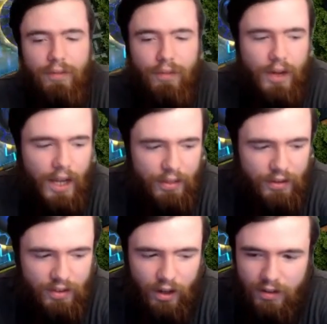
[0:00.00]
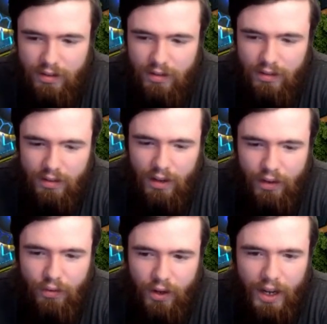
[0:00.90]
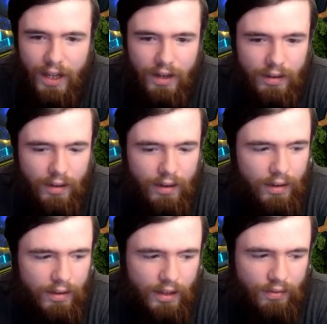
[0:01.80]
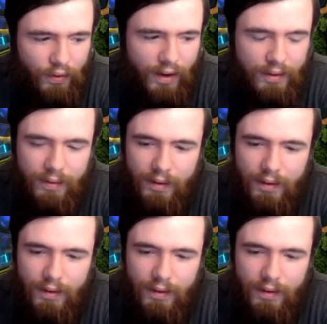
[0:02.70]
I thought I had the sauce. I thought I had it. That's fine.